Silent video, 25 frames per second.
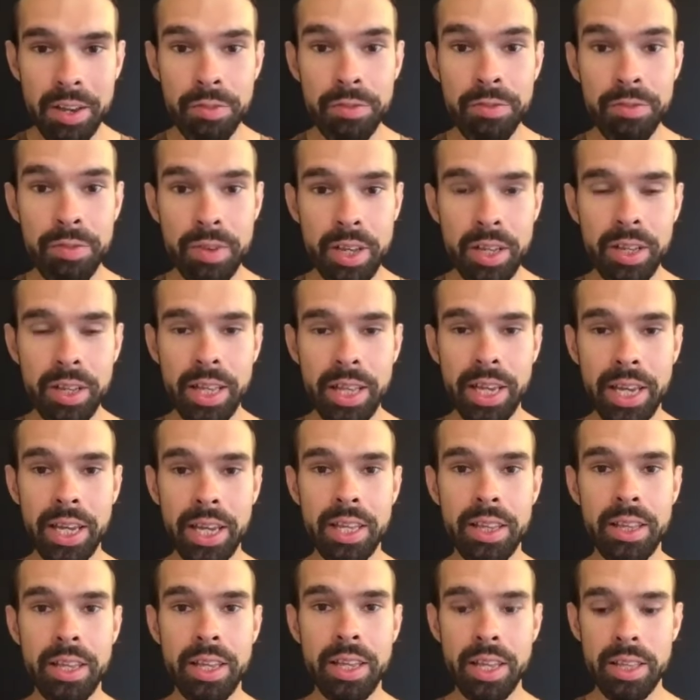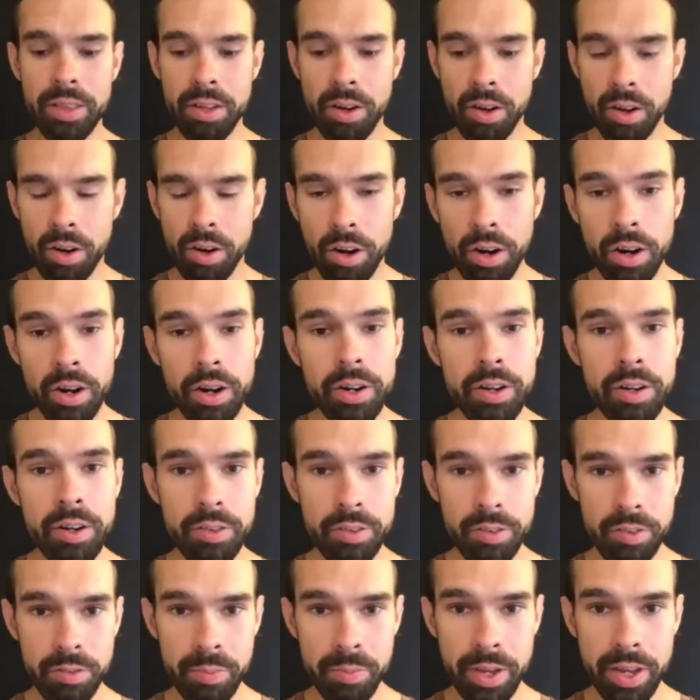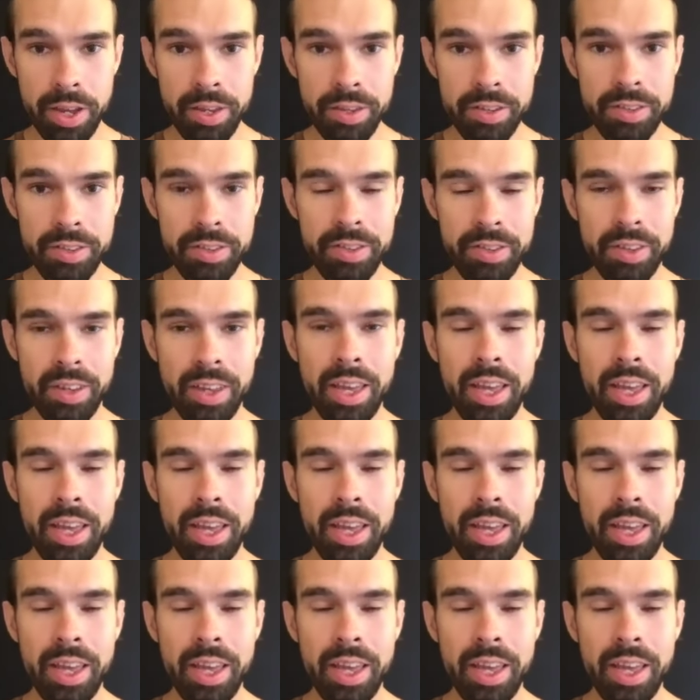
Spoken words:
feeling, in the heart space.